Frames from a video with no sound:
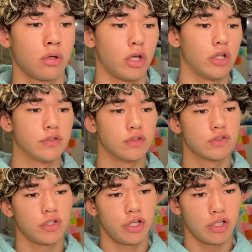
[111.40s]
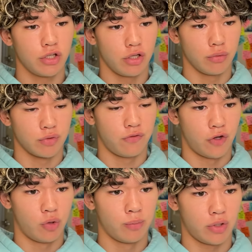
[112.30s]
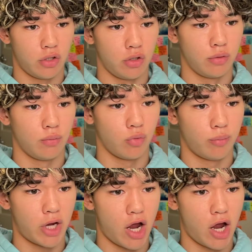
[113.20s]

Okay, this looks like it was filmed on what my